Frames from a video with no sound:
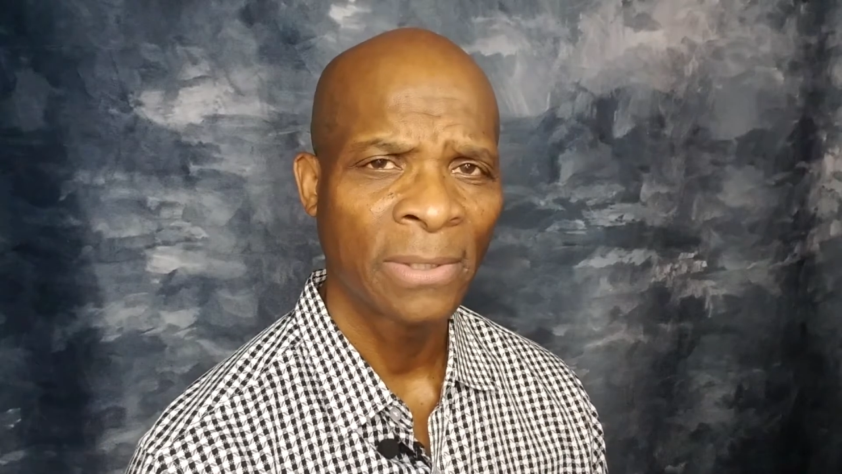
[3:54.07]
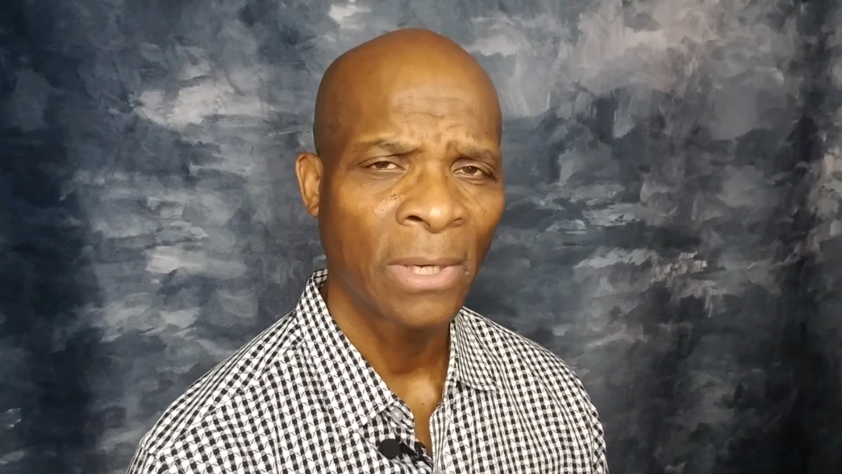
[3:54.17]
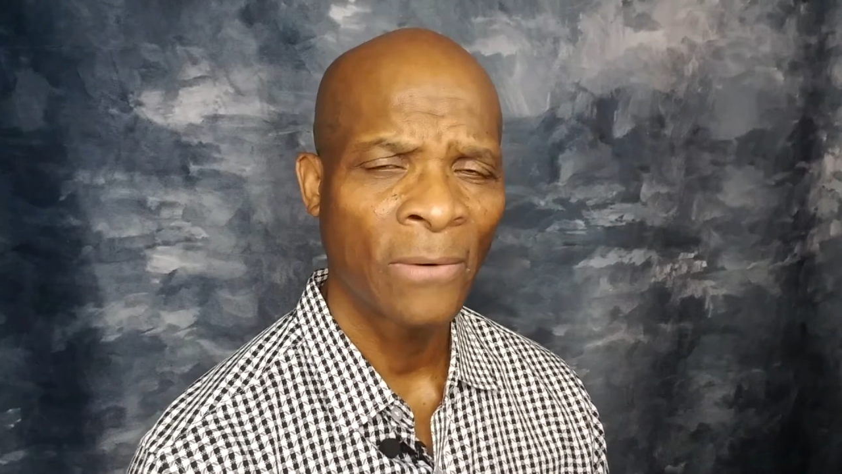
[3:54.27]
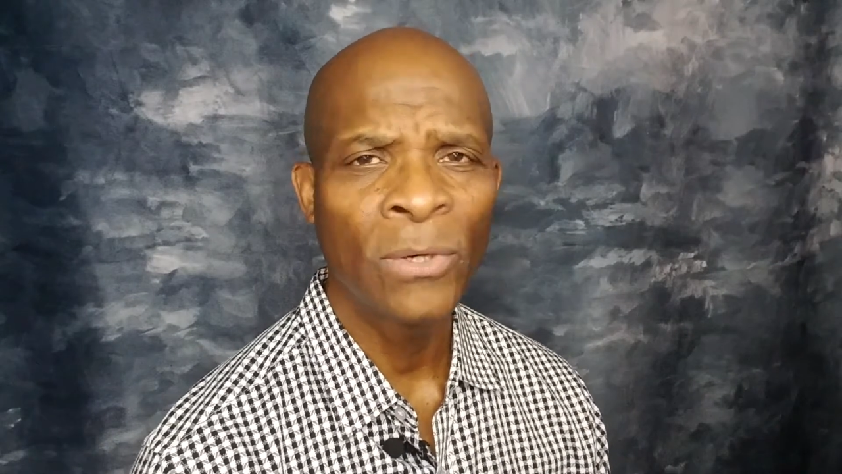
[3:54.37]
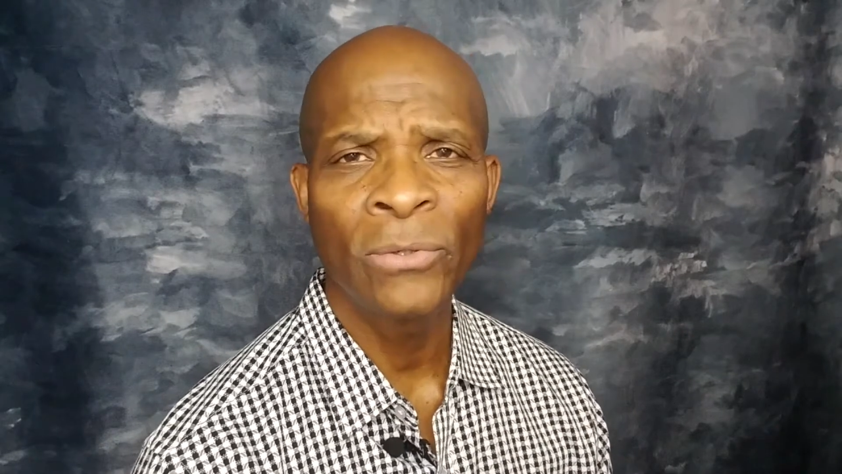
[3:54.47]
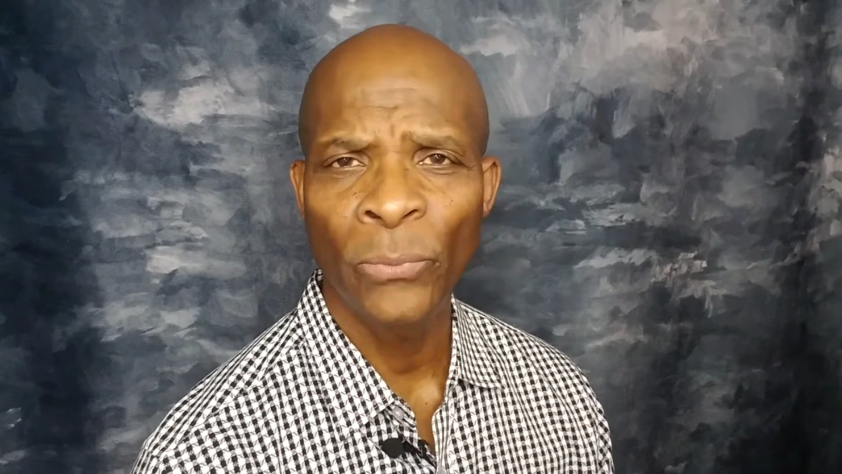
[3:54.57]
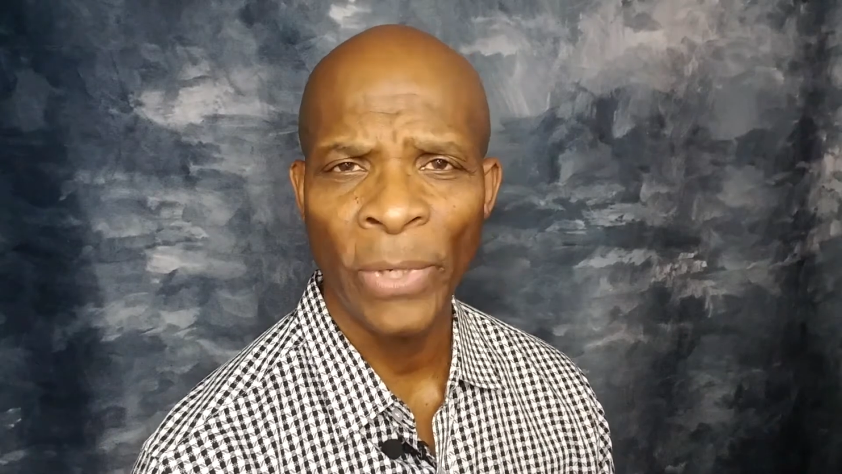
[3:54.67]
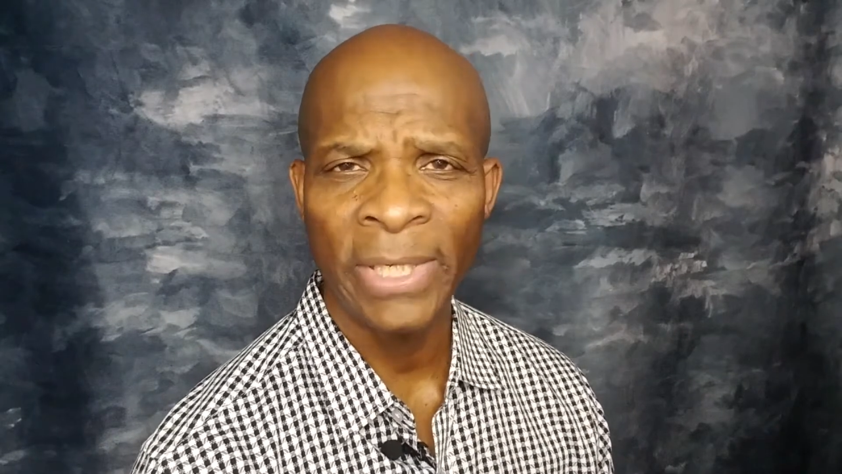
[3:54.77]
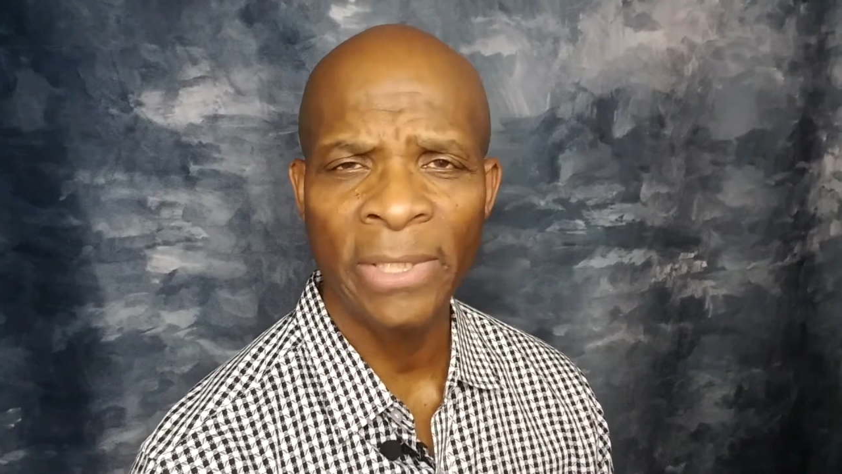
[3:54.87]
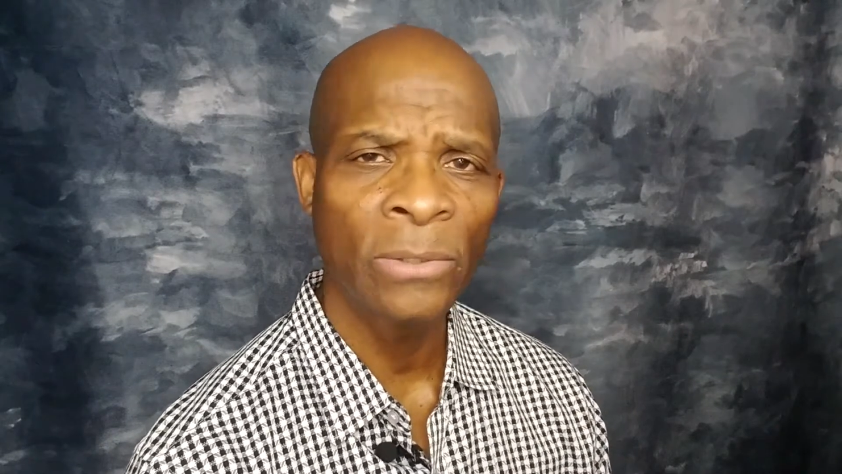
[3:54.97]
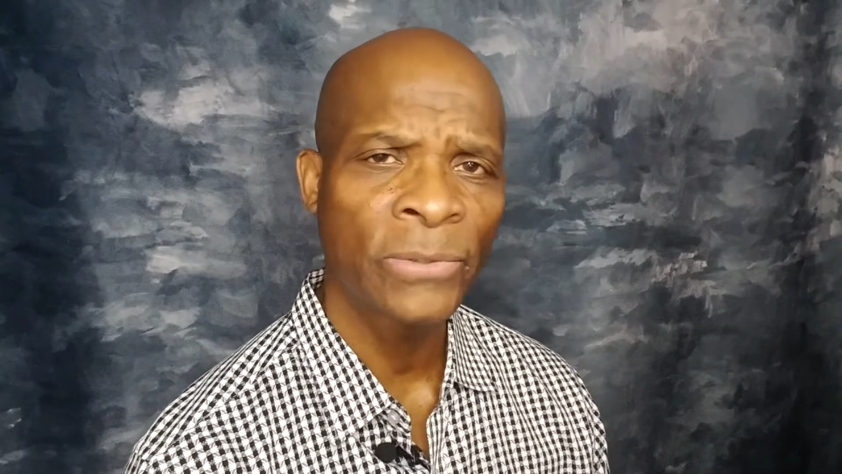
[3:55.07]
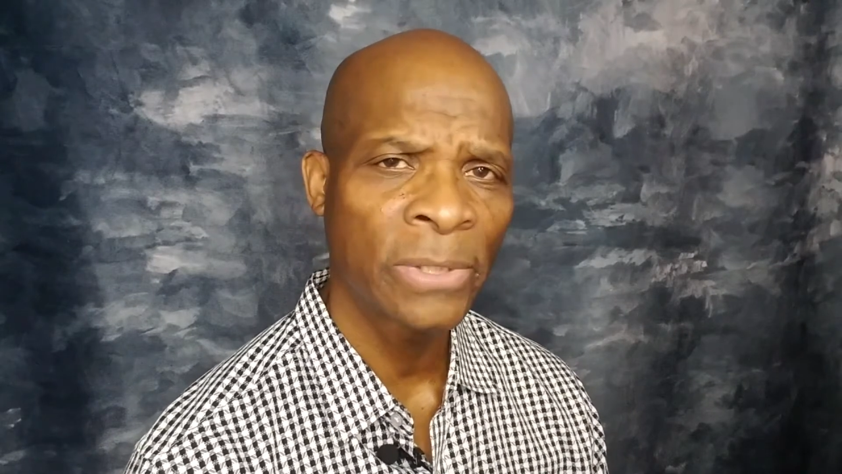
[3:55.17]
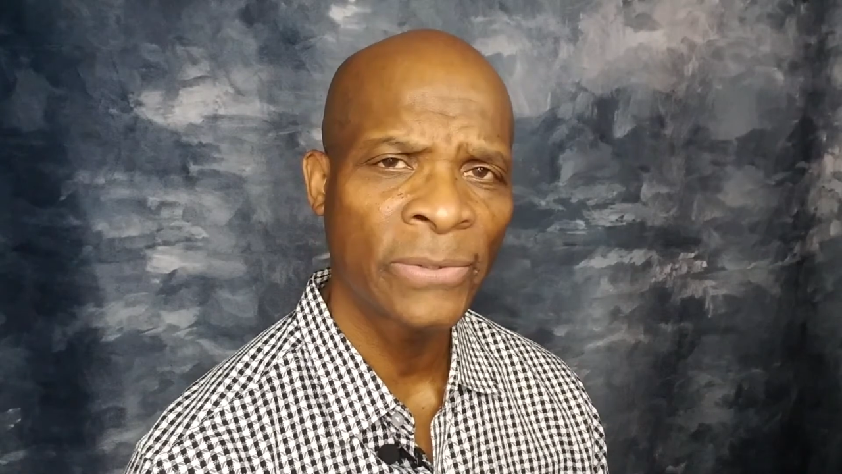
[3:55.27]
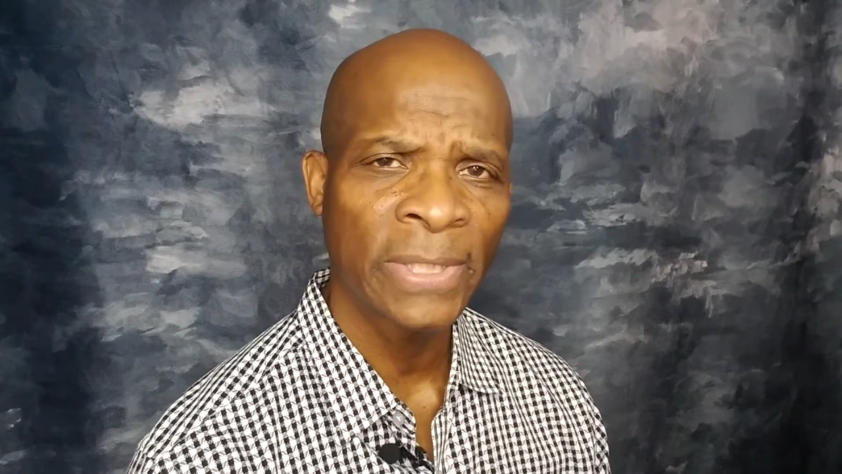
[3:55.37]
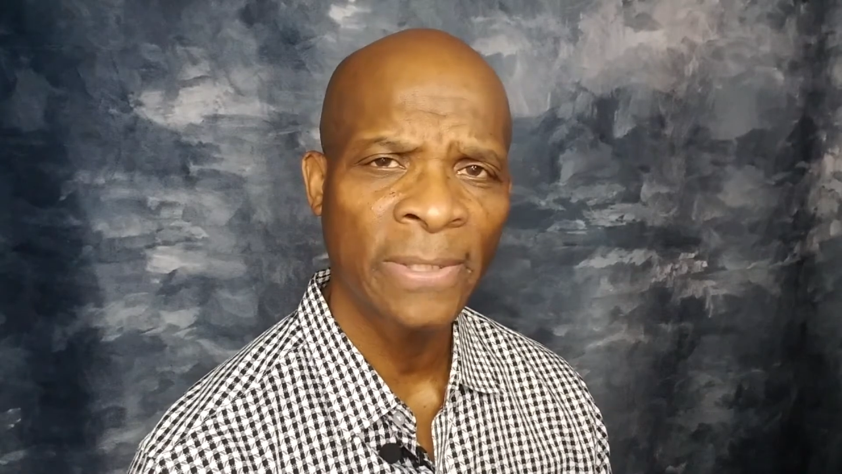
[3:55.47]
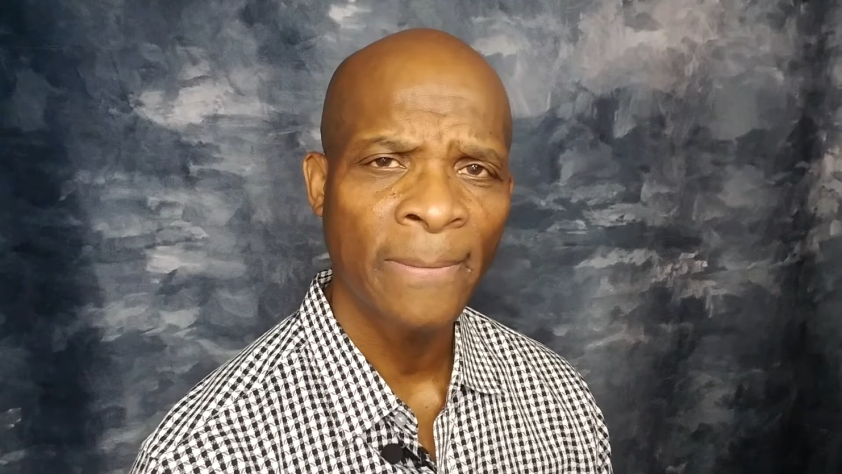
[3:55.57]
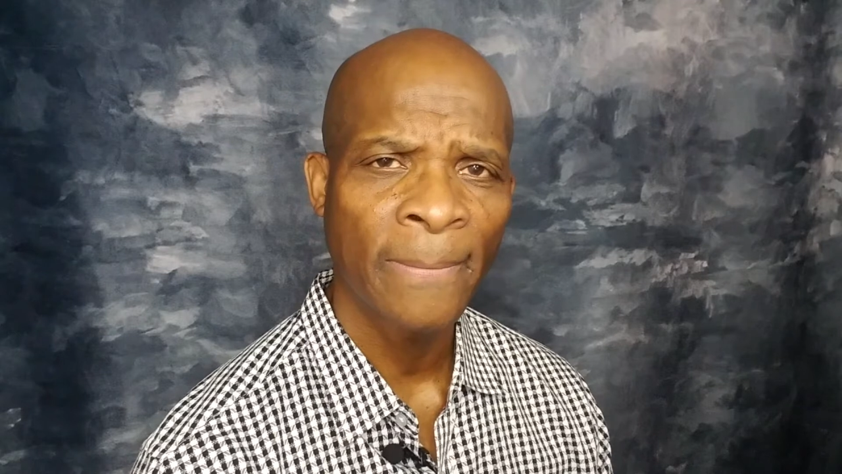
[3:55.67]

of who's winning and who's losing,